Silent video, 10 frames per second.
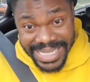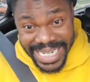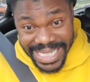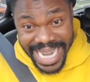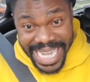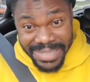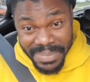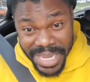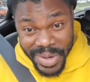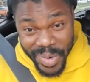you are
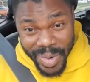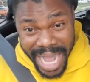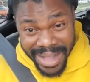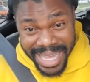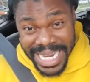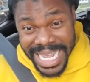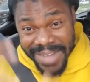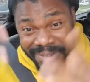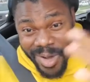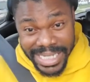likely sitting
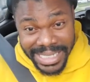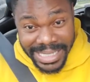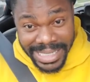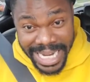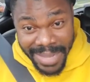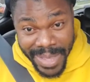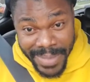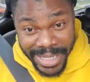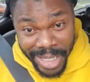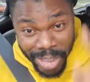back and say, this guy is
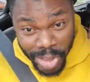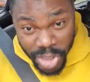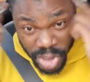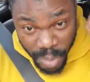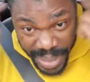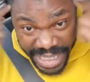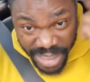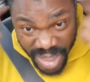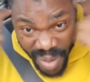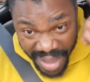mean. No? How can he have
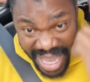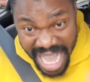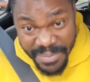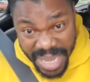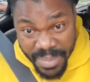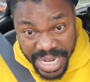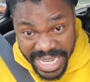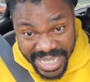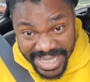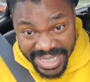all this and stay in the
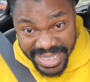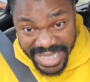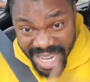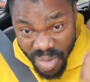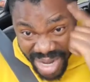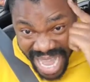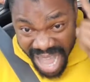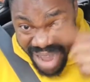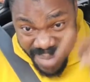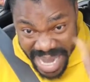basement? You still stupidity. You
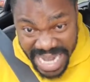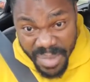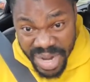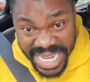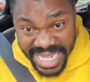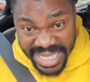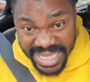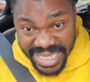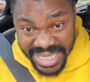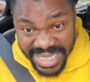see why you can't make money.
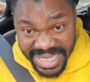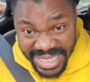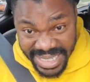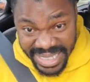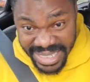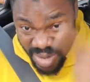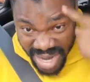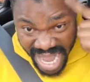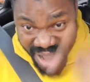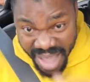And you wonder how
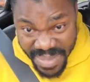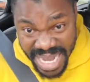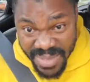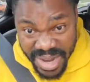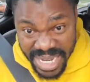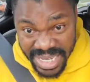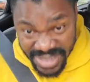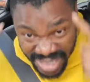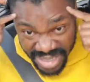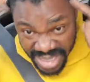I make the money.
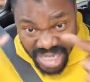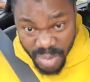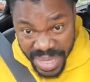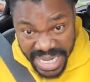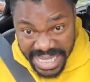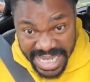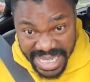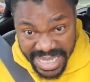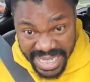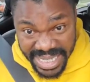You wonder
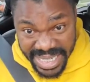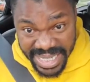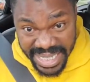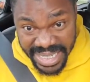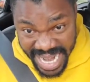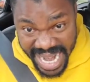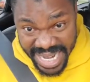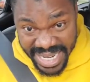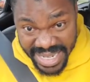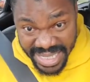how I make the money. You
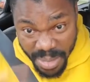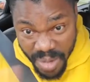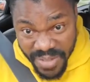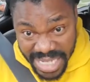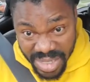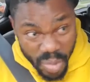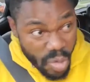see the stupidity.